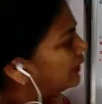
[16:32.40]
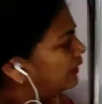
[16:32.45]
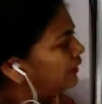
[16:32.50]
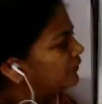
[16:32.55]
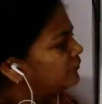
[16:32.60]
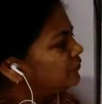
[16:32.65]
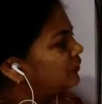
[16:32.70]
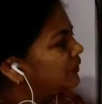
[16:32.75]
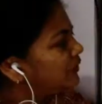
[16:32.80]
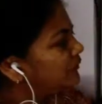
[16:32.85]

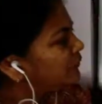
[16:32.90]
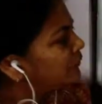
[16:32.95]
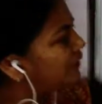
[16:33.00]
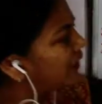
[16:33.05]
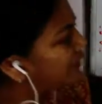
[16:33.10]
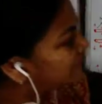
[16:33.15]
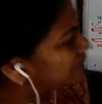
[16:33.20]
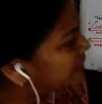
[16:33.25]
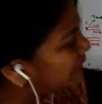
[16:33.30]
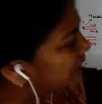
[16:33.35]
So if you
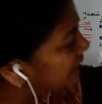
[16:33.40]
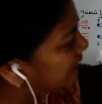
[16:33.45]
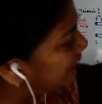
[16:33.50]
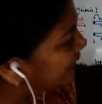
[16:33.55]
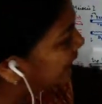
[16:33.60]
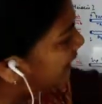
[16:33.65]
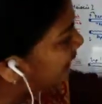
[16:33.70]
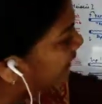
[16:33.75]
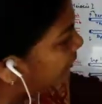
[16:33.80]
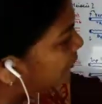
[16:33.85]
have
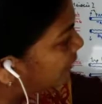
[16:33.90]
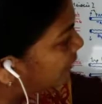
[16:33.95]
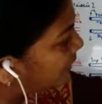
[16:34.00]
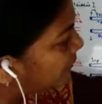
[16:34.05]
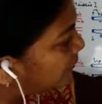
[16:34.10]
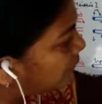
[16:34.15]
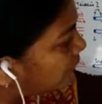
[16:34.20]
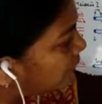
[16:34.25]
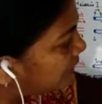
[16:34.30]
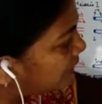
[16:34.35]
38, you have
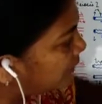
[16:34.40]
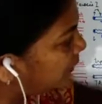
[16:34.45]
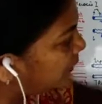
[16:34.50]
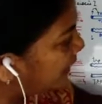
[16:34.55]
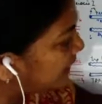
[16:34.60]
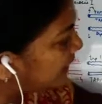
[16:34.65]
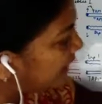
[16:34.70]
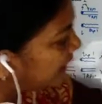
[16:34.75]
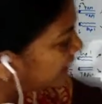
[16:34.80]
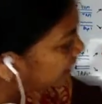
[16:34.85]

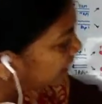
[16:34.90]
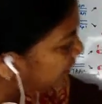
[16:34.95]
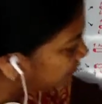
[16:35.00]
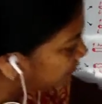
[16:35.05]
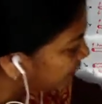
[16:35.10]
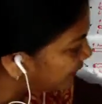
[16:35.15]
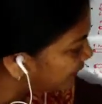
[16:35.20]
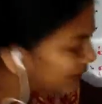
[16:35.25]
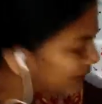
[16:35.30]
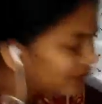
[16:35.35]
41 and you have
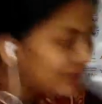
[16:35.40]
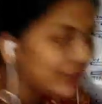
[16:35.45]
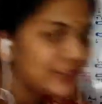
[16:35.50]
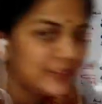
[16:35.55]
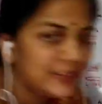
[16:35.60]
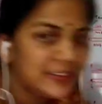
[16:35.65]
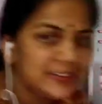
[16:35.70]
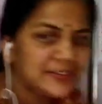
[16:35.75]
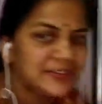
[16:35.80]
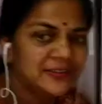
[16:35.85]
21,
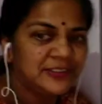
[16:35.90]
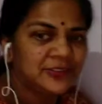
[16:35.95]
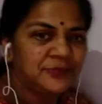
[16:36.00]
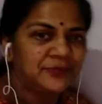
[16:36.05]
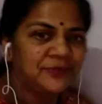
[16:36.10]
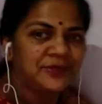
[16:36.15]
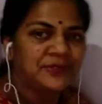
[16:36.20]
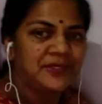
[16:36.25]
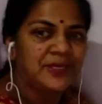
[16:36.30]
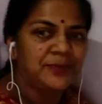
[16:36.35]
these are the
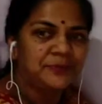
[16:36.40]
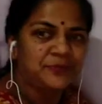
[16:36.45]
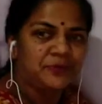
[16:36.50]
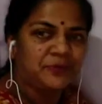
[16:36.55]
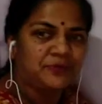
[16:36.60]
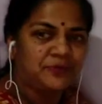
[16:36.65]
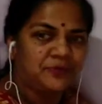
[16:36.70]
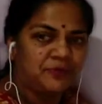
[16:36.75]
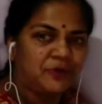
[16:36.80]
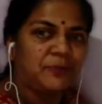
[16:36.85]
different types
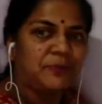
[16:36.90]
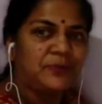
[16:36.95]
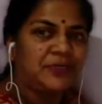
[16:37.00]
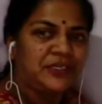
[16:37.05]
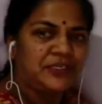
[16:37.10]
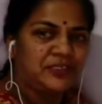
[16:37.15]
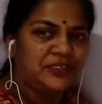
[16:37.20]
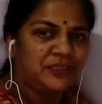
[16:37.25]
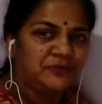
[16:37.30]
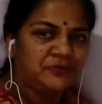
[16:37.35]
of
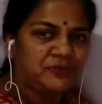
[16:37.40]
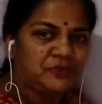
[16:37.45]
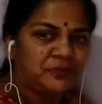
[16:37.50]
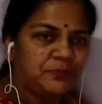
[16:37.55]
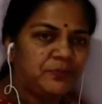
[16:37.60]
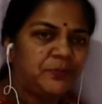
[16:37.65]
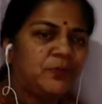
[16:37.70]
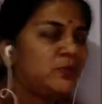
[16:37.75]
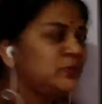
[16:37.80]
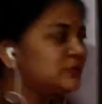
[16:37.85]
combination of
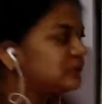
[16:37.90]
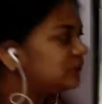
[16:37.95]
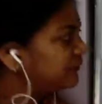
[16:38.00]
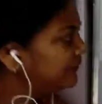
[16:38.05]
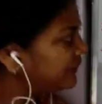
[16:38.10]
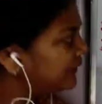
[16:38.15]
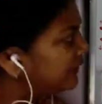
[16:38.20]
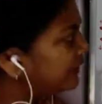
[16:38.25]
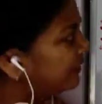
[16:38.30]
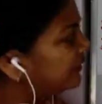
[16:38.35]
spores over
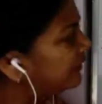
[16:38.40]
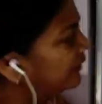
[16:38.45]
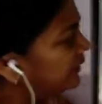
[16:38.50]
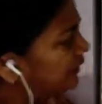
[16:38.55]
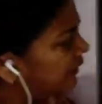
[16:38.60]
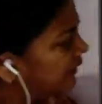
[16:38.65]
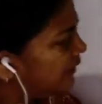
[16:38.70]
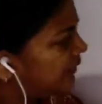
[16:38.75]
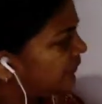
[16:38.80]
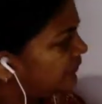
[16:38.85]
here
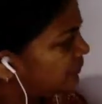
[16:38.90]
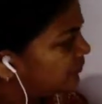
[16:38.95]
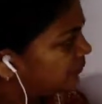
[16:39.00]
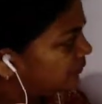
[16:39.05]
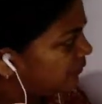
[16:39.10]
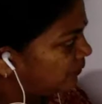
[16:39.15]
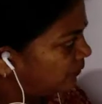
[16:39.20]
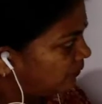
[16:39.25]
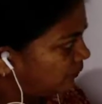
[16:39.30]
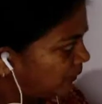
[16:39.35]
so
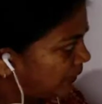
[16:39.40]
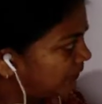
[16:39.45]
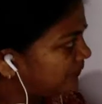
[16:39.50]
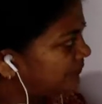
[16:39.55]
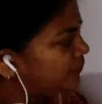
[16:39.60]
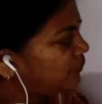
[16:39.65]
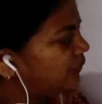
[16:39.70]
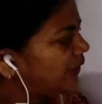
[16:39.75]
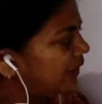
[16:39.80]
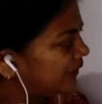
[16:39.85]

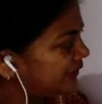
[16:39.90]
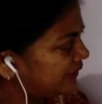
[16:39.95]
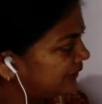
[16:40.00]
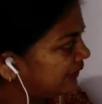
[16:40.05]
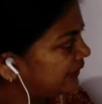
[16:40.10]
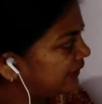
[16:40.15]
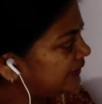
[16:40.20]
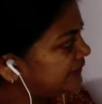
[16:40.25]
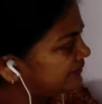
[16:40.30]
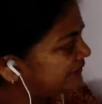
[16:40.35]
once you
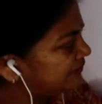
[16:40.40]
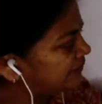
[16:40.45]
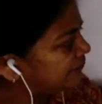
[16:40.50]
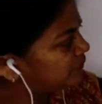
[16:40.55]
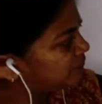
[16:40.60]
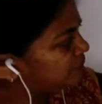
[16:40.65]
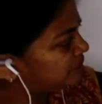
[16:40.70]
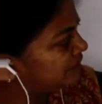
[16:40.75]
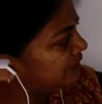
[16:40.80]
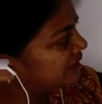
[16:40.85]
analyze them,
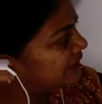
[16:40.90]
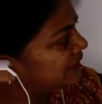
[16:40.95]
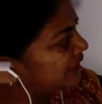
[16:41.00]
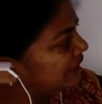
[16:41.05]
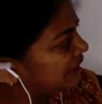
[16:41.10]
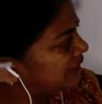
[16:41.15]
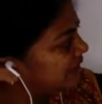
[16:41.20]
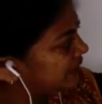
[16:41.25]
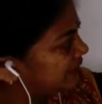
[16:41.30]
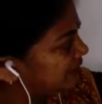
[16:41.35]
you see
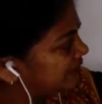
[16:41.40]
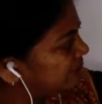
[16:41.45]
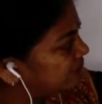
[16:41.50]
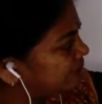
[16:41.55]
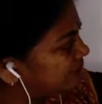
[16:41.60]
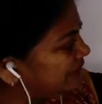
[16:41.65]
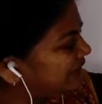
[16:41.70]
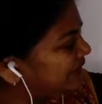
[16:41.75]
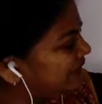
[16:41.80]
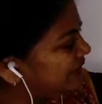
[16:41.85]
that the
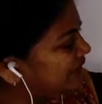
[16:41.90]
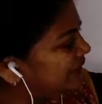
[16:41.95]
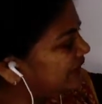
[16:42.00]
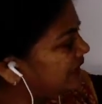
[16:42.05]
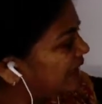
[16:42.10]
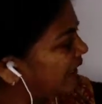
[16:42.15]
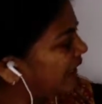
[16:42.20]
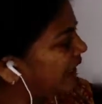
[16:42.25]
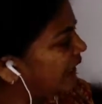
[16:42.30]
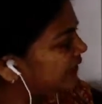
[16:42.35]
PD
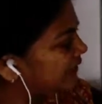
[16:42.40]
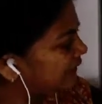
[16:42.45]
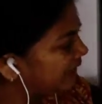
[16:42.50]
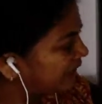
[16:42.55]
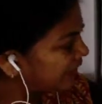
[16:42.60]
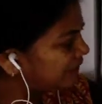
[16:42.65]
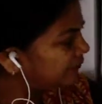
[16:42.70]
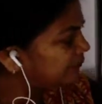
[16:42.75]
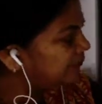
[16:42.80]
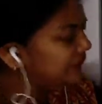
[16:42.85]
and
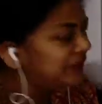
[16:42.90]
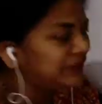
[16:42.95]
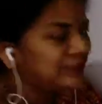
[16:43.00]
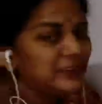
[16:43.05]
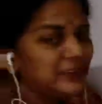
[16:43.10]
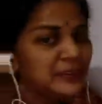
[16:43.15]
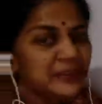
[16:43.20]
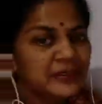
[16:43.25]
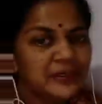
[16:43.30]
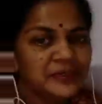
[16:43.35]

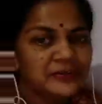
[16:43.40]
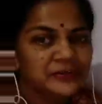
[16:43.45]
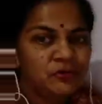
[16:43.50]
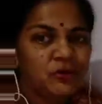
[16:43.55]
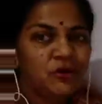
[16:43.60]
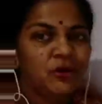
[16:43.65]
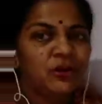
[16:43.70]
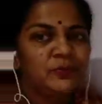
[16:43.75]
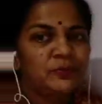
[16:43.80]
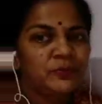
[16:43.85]
NPD, it's
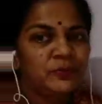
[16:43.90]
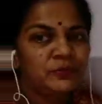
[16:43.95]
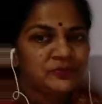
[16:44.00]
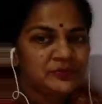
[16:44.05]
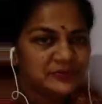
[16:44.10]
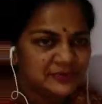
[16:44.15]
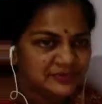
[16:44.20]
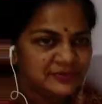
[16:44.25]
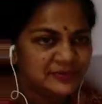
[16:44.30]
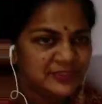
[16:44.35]

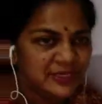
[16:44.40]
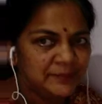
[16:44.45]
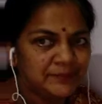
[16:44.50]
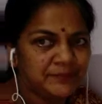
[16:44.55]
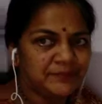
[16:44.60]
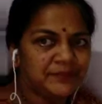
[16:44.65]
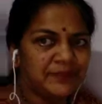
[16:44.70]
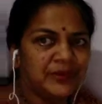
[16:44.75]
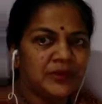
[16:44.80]
almost same.